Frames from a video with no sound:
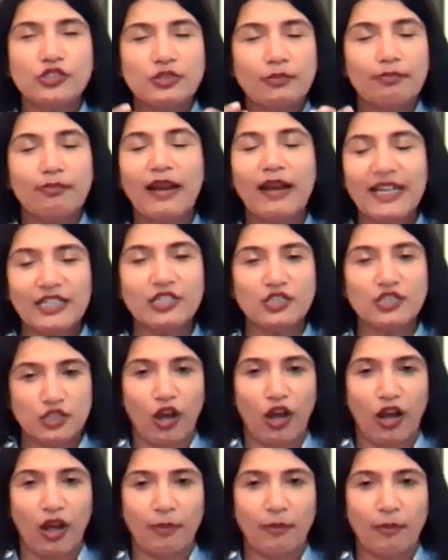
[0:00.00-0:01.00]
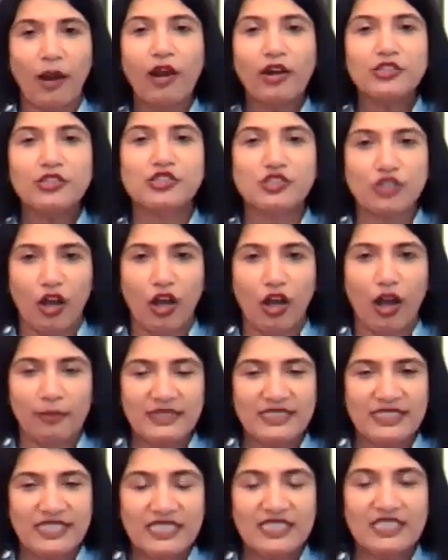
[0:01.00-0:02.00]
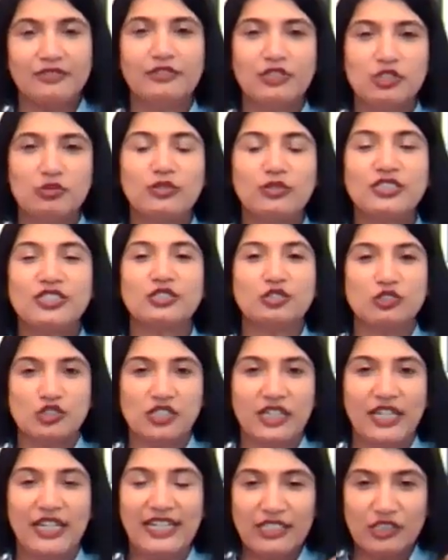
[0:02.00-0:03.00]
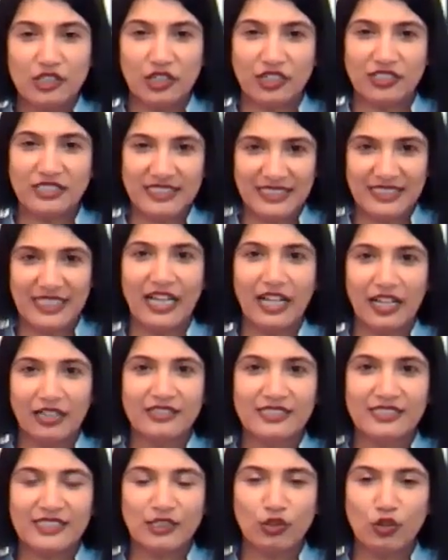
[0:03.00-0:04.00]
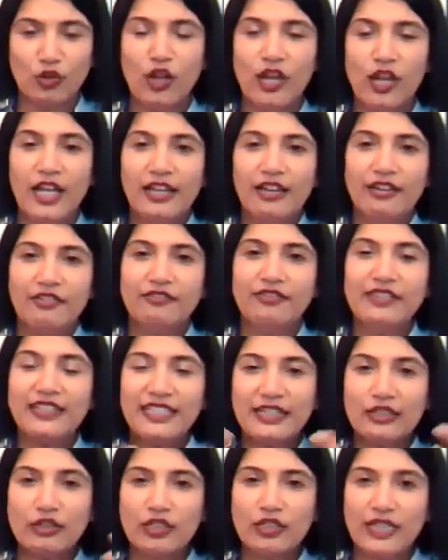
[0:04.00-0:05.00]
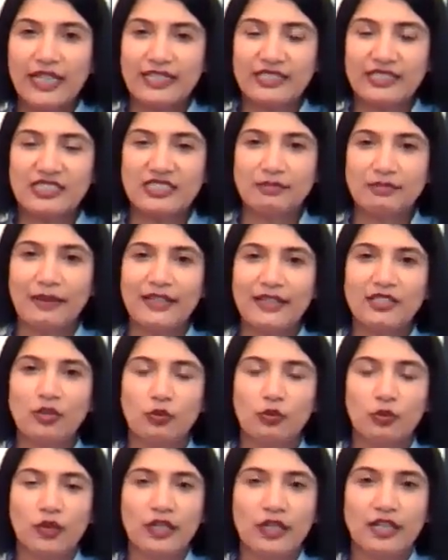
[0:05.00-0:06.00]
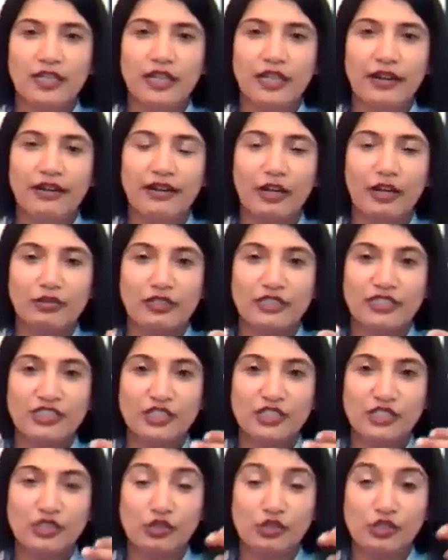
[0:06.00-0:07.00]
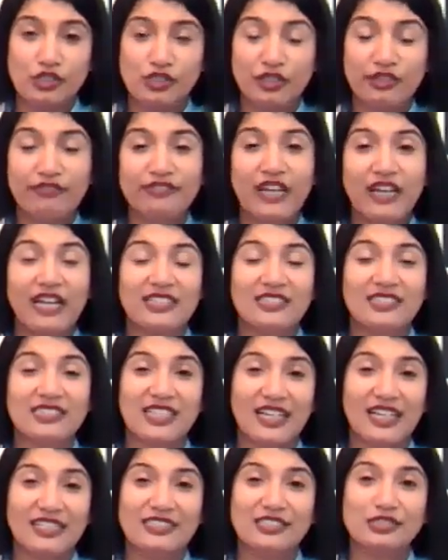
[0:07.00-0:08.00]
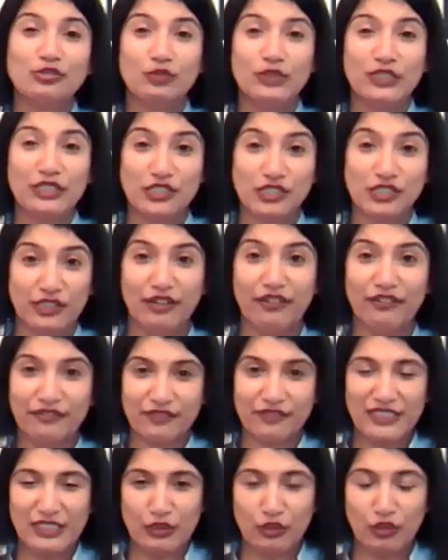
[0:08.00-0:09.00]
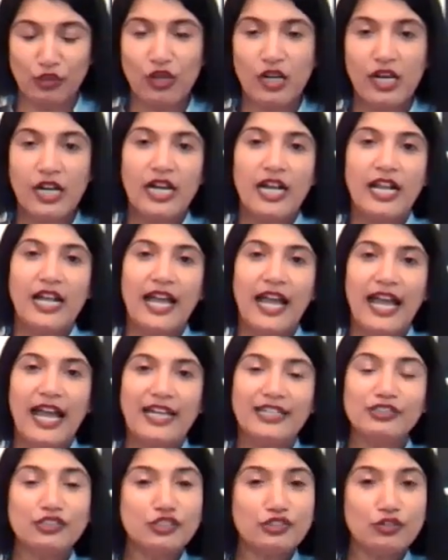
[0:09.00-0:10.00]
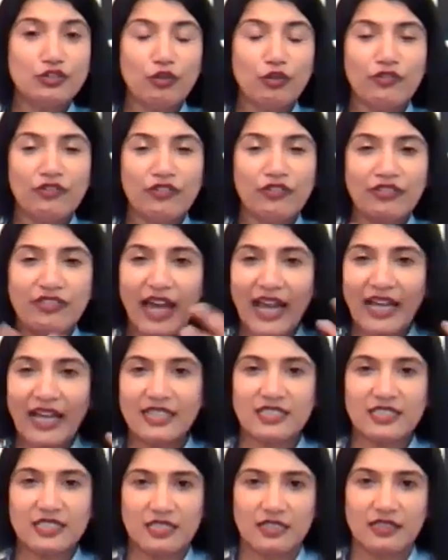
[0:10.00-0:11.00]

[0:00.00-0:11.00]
my job, our job as individuals is to change ourselves. We cannot expect the world around us to shift unless we shift. And so that